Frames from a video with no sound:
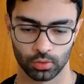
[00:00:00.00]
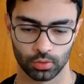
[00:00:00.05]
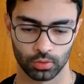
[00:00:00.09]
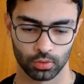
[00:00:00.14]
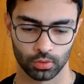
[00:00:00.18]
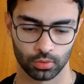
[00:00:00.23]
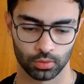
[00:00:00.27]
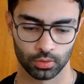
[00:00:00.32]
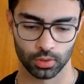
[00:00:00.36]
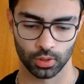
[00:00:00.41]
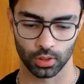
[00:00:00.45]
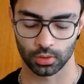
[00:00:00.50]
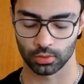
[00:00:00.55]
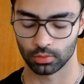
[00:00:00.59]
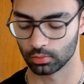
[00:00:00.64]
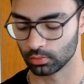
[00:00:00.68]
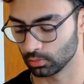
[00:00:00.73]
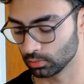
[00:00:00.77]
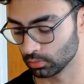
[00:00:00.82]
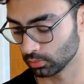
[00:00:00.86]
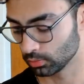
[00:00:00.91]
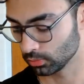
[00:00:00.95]
well,
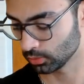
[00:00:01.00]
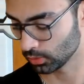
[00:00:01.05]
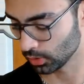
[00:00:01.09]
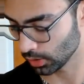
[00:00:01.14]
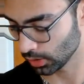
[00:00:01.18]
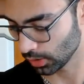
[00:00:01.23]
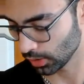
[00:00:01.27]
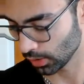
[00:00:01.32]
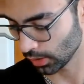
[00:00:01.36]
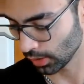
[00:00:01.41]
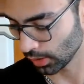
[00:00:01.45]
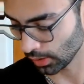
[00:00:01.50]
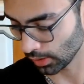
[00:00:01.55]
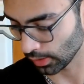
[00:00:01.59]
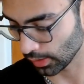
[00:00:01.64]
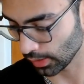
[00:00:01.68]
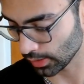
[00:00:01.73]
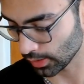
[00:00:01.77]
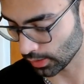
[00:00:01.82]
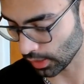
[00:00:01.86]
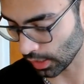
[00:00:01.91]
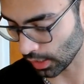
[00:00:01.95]

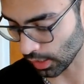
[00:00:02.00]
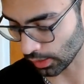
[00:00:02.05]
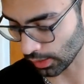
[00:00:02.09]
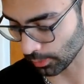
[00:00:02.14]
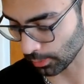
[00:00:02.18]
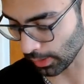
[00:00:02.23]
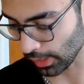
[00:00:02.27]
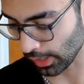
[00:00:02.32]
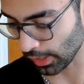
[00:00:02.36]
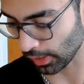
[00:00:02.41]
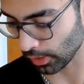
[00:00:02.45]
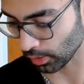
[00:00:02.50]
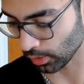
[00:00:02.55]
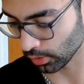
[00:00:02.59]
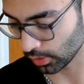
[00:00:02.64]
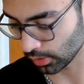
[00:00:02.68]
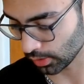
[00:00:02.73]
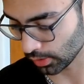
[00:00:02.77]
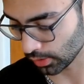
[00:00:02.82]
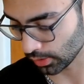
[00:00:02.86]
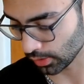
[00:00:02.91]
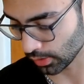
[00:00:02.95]
let's talk about
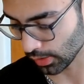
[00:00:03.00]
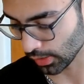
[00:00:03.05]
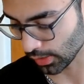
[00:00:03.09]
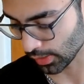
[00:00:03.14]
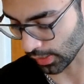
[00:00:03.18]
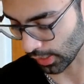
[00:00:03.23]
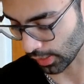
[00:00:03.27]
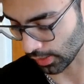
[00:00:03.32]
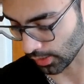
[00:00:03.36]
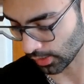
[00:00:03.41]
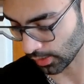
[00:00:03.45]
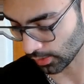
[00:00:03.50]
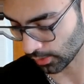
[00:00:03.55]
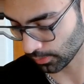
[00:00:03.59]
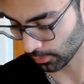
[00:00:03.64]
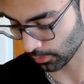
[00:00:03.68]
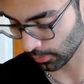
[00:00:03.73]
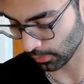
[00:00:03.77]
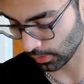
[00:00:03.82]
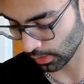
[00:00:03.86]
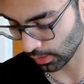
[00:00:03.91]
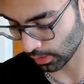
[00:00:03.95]
this case.
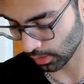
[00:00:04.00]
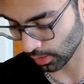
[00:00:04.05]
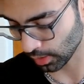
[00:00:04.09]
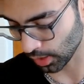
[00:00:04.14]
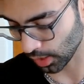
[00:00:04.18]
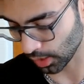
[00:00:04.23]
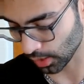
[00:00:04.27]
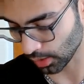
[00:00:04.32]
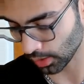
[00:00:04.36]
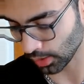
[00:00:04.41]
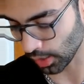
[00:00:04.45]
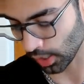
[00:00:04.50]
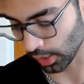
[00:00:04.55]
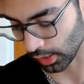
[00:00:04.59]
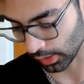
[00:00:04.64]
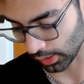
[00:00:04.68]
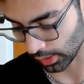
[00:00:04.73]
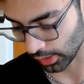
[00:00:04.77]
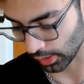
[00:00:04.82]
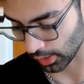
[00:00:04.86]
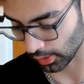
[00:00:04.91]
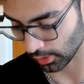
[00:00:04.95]
You got a young
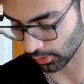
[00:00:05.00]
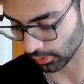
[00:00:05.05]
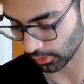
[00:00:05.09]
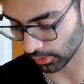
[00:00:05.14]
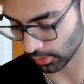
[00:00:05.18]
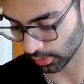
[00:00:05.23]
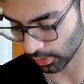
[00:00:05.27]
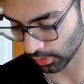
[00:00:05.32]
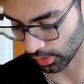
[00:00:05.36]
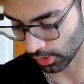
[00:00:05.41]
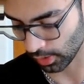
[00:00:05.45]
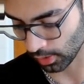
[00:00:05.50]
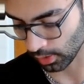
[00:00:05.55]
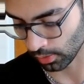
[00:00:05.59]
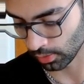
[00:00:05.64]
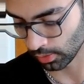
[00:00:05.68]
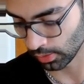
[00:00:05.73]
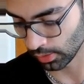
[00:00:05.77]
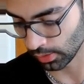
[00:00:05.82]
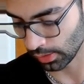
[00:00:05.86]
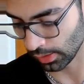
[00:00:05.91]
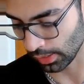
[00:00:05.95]
kid,
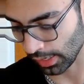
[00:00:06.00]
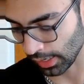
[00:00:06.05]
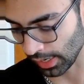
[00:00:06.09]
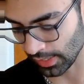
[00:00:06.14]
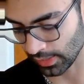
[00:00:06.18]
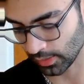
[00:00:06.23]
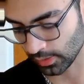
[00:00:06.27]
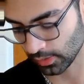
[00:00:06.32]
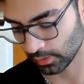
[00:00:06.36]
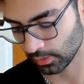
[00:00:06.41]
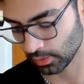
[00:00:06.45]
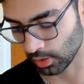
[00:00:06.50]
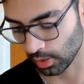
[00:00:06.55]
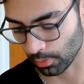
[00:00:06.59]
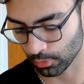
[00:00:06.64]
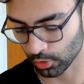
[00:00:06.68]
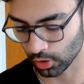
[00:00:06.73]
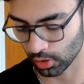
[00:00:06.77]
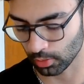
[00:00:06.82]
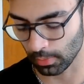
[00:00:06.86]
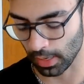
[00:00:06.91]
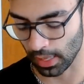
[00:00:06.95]
has some
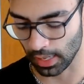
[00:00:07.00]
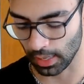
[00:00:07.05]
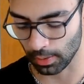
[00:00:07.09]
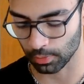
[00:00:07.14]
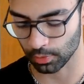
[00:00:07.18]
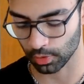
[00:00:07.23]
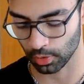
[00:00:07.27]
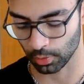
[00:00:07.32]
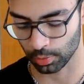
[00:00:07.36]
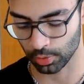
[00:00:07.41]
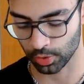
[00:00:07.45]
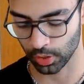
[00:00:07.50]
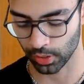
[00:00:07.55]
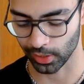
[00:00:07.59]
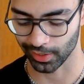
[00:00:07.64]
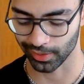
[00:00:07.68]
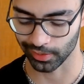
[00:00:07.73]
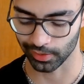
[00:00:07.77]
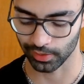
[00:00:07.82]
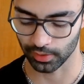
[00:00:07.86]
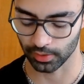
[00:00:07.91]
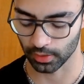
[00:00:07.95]
sort of
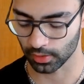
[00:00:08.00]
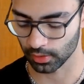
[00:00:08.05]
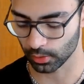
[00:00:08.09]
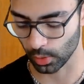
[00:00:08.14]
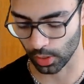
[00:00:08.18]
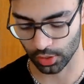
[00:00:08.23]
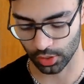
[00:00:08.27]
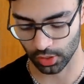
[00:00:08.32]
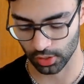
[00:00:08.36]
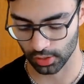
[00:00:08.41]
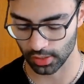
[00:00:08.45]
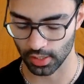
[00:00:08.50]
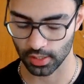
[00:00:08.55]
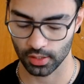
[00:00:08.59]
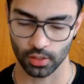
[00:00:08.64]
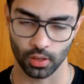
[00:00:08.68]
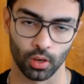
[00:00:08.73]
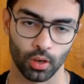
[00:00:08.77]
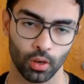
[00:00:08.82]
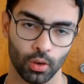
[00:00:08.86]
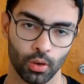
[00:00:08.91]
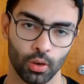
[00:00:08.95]
malabsorption. The question says,
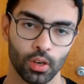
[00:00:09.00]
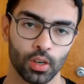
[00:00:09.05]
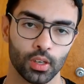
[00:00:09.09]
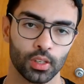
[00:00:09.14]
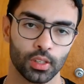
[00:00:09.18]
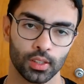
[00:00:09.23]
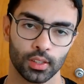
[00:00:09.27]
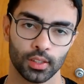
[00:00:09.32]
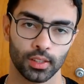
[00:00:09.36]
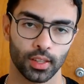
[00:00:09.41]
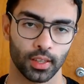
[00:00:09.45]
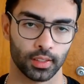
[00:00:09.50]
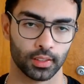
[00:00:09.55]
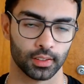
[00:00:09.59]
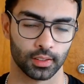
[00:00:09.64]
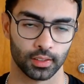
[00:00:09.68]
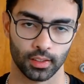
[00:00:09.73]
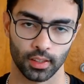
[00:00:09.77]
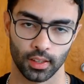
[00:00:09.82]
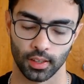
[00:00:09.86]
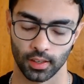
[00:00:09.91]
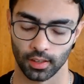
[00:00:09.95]
oh, like
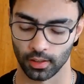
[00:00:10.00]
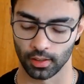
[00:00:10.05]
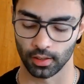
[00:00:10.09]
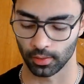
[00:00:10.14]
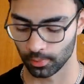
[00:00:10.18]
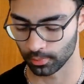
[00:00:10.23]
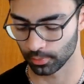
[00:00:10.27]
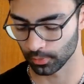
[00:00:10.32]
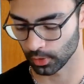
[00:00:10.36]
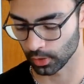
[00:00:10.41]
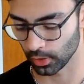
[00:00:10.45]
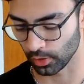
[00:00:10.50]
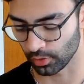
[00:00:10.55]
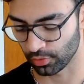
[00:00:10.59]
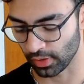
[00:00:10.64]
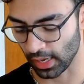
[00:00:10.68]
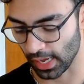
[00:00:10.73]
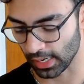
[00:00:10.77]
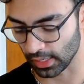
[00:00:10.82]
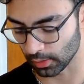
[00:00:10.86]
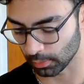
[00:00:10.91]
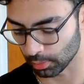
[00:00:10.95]

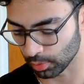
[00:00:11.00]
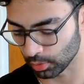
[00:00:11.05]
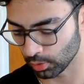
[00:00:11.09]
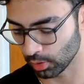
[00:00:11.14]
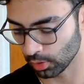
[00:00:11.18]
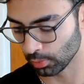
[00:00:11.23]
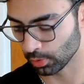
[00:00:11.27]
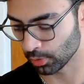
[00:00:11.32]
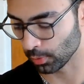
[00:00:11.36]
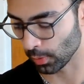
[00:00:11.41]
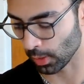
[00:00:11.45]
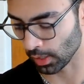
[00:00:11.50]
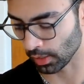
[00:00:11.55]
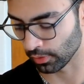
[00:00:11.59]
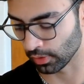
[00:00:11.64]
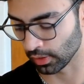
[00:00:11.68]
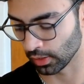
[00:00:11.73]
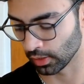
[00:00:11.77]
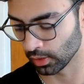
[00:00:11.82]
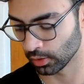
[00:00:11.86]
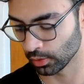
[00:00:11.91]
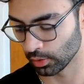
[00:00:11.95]
fatty poops,
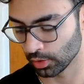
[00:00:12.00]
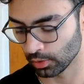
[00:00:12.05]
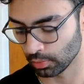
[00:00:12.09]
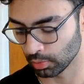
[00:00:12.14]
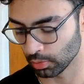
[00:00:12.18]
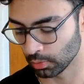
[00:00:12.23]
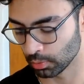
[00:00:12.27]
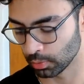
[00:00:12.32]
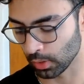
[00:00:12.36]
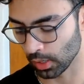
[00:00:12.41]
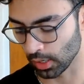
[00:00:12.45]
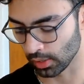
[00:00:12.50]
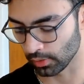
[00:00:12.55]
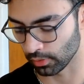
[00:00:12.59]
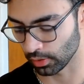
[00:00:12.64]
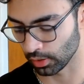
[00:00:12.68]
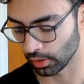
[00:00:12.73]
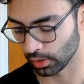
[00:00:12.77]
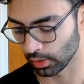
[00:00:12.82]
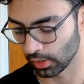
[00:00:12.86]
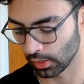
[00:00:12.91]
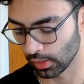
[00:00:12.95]
whatever, loose poop,
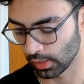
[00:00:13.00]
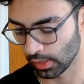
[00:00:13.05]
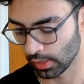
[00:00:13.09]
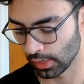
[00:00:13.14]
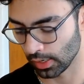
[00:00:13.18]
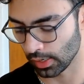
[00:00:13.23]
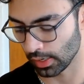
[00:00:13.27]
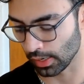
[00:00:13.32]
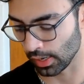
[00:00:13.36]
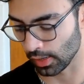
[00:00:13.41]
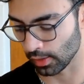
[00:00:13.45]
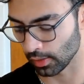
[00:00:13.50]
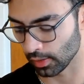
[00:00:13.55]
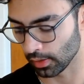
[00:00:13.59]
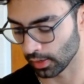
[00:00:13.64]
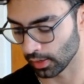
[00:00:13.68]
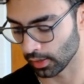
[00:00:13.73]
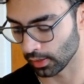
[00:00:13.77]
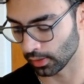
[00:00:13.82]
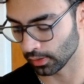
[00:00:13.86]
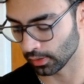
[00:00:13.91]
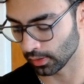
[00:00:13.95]
whatever. And
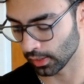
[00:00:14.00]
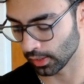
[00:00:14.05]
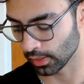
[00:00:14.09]
then the